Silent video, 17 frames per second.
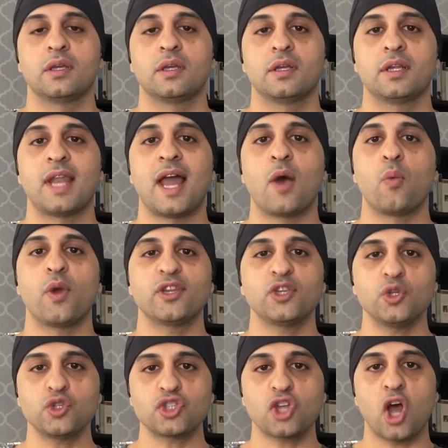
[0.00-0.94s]
Now when you
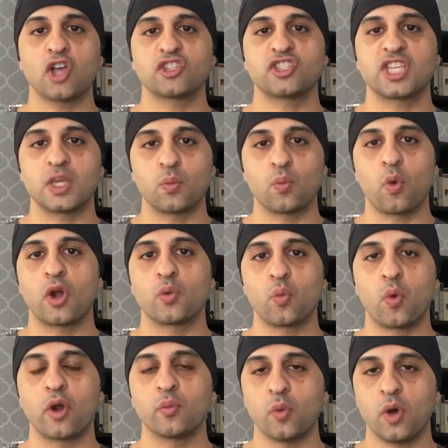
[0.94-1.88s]
start seeing
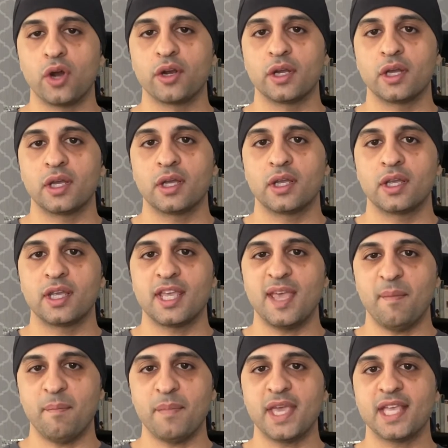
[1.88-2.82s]
111, it
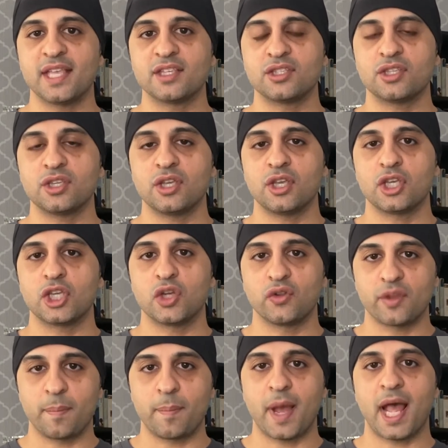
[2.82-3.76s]
means you're on the
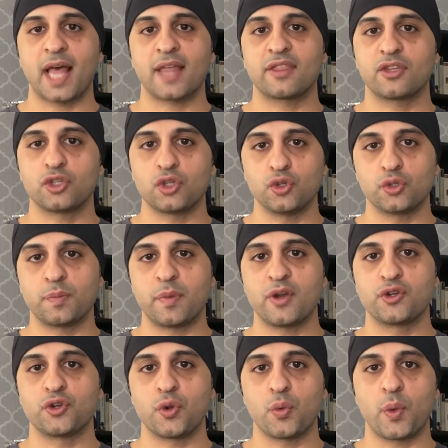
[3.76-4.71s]
path to
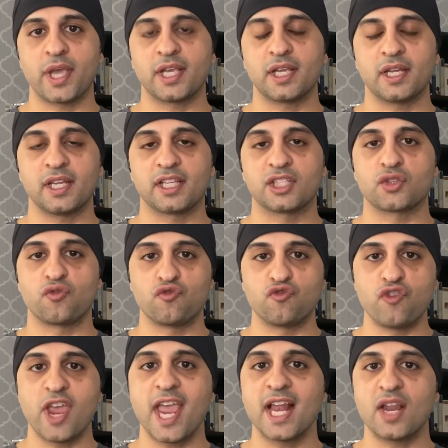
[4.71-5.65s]
spiritual awakening. It's a
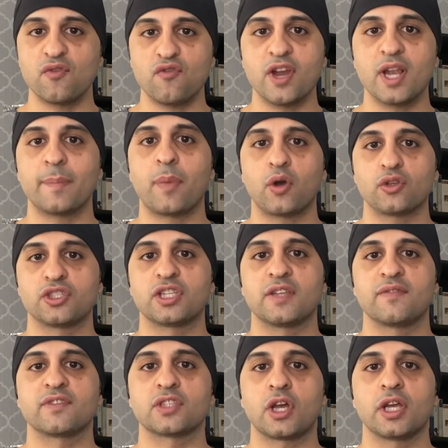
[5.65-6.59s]
really, really positive
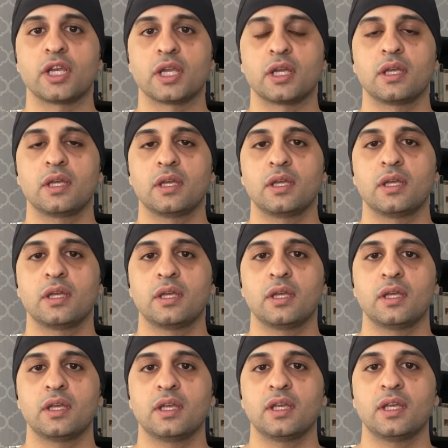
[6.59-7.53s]
sign.
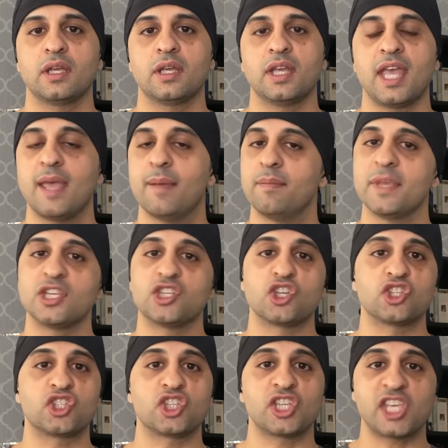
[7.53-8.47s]
It means
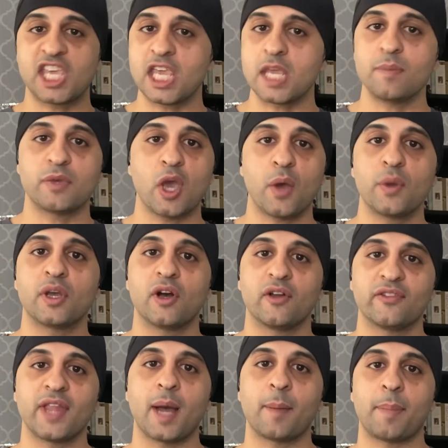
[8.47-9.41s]
just keep going on
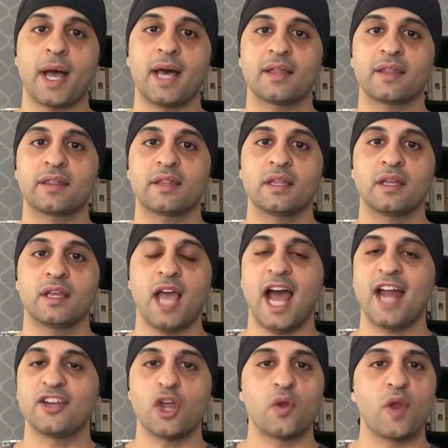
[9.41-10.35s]
that path
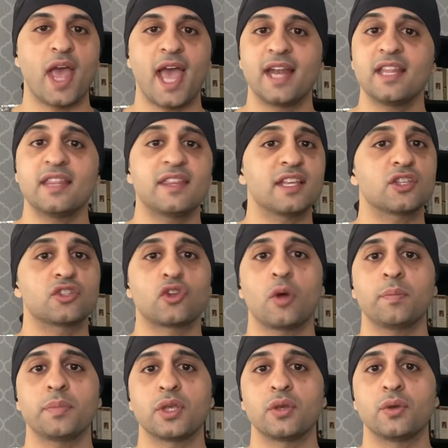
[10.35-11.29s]
and don't let anything
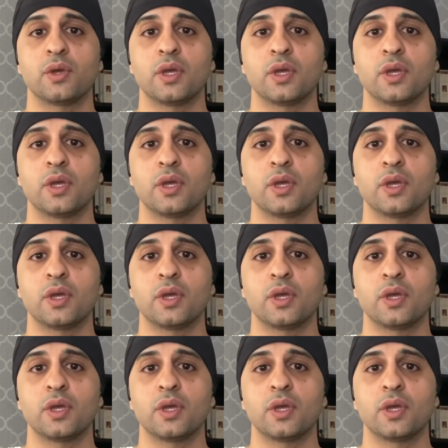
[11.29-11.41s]
stop you.